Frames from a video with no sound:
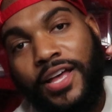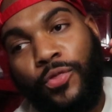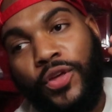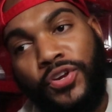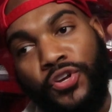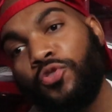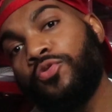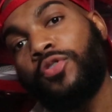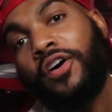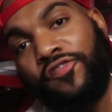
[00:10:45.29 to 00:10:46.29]
the
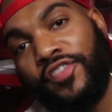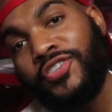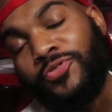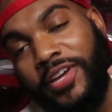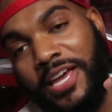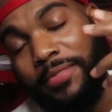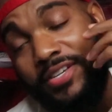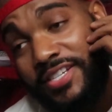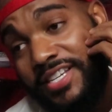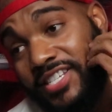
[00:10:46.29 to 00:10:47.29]
new official
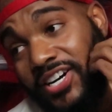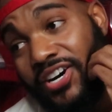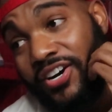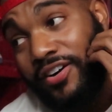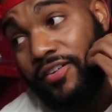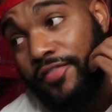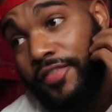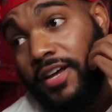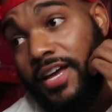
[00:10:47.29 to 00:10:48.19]
images of